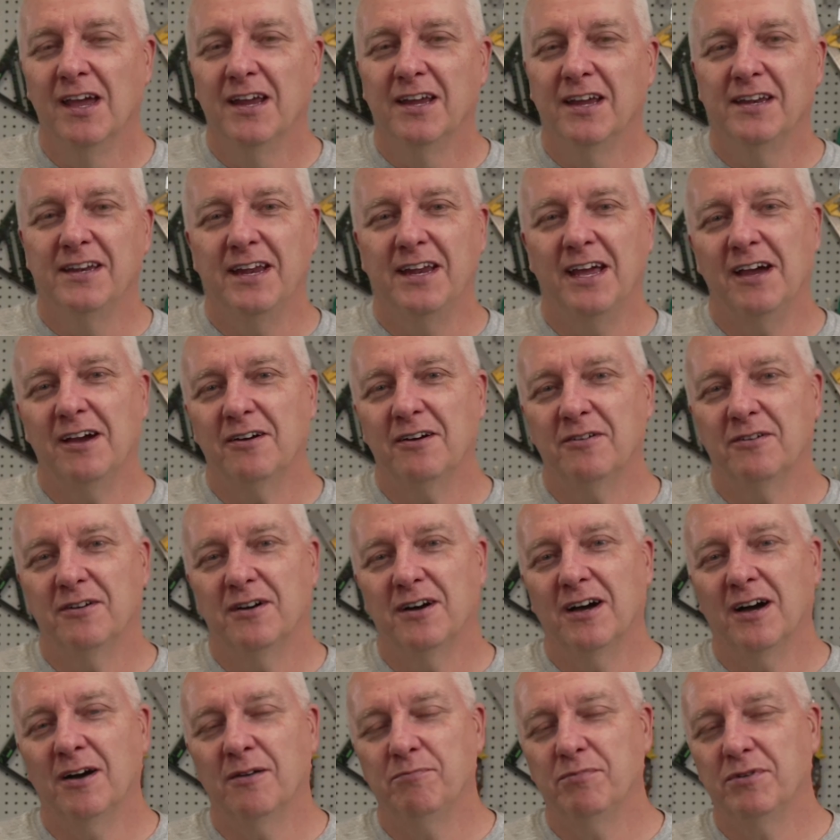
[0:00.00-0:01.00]
Now,
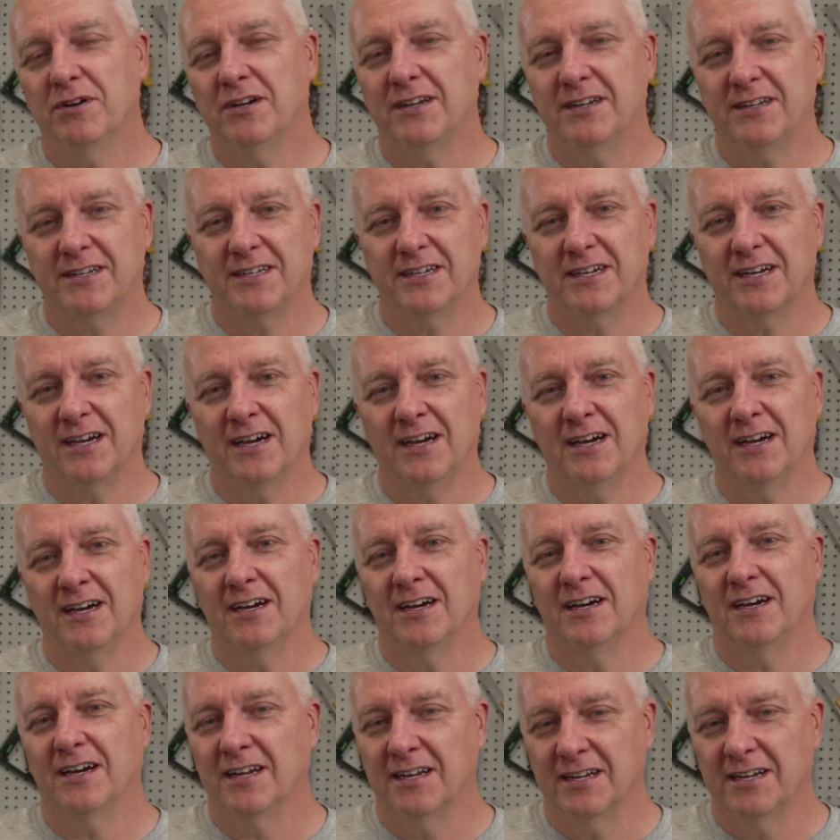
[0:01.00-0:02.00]
I'll put
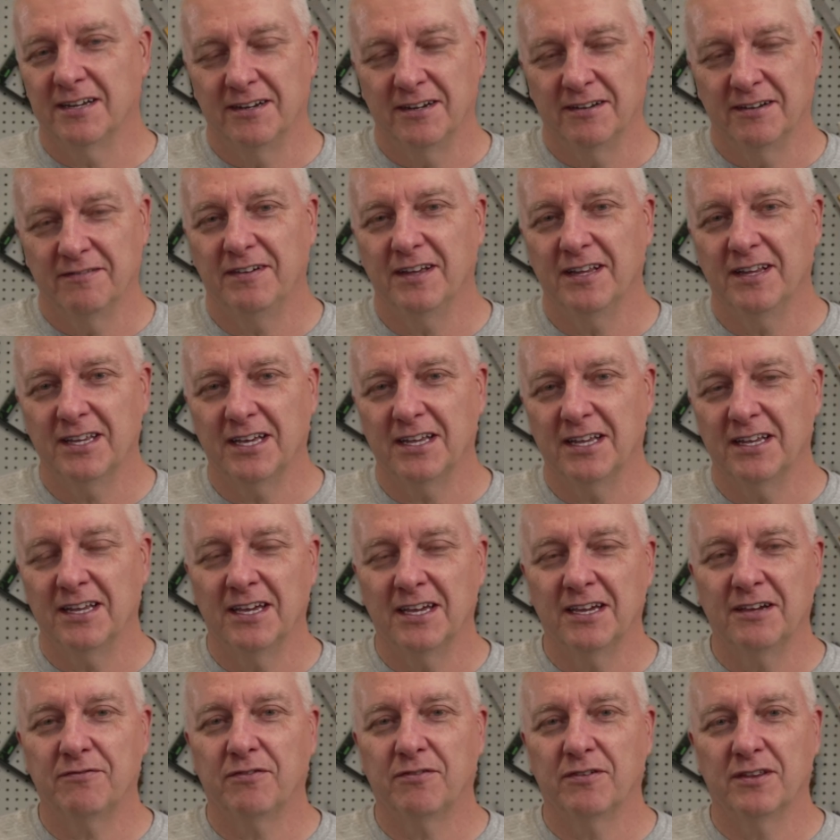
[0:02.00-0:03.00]
uh, an affiliate
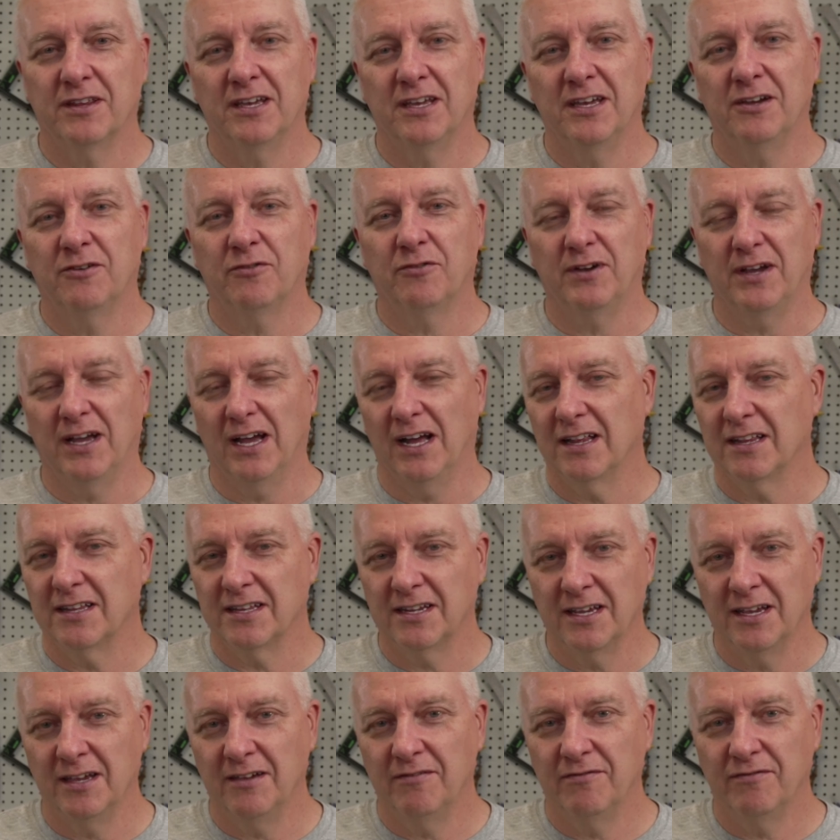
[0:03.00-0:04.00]
link for the
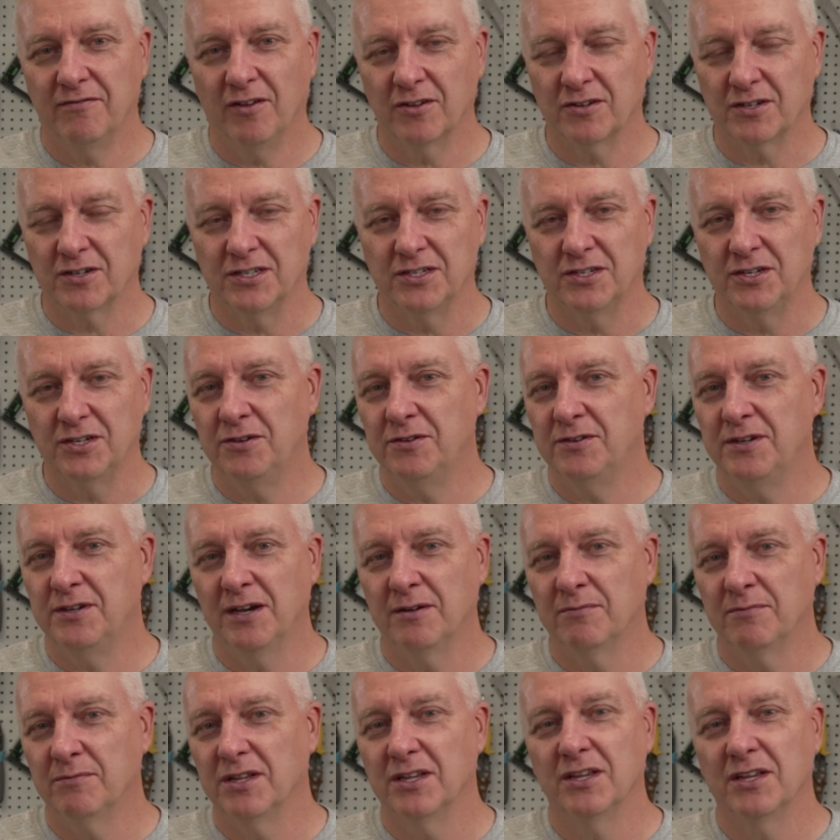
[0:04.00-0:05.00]
Creality Falcon 2 down
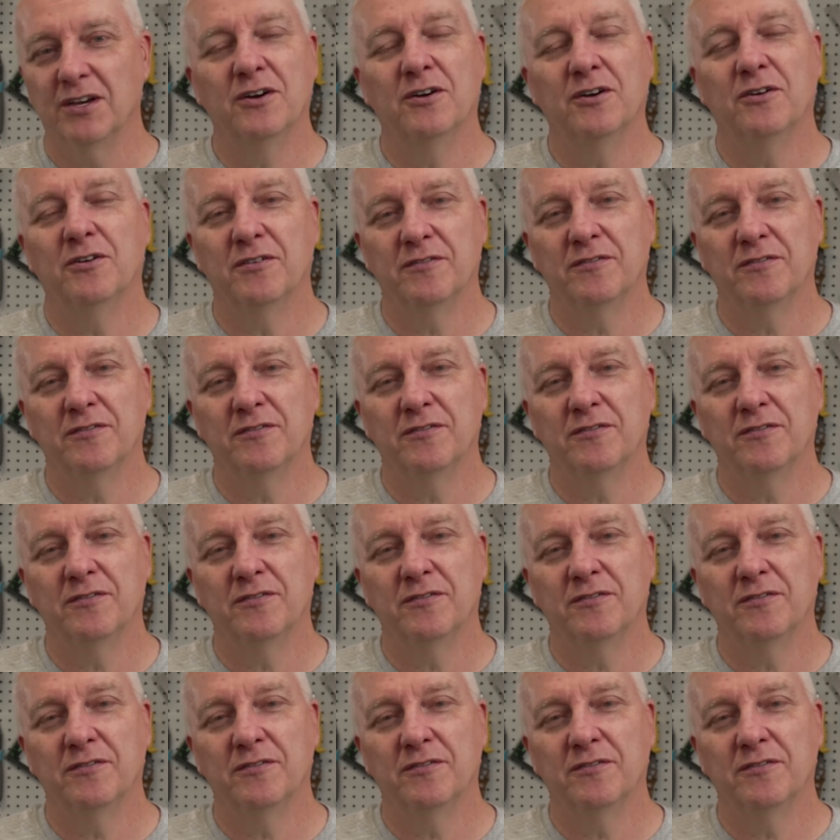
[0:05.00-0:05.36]
below.